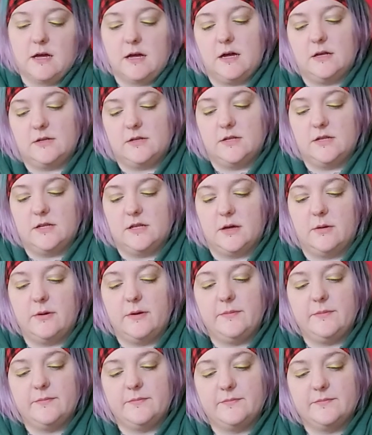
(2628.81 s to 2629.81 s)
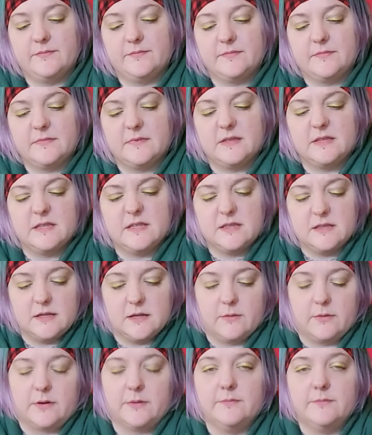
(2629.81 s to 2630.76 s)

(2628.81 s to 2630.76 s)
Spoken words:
Can't turn it that way. There we